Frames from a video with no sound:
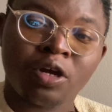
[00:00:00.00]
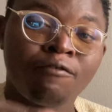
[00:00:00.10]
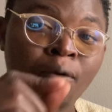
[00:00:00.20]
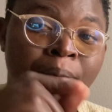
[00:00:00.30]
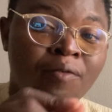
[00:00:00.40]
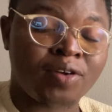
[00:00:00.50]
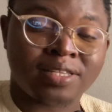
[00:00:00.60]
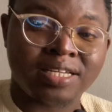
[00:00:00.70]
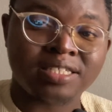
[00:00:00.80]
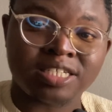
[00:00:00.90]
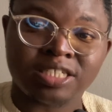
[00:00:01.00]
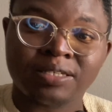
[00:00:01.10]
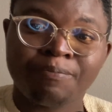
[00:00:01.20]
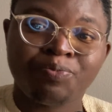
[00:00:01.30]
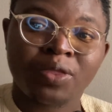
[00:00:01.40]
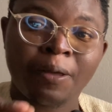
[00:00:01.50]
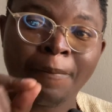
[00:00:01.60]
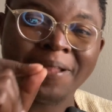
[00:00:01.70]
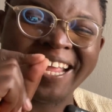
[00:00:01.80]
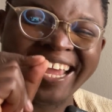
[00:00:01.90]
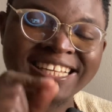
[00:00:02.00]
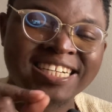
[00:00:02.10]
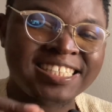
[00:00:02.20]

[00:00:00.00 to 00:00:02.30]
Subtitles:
for perfect entries. Entries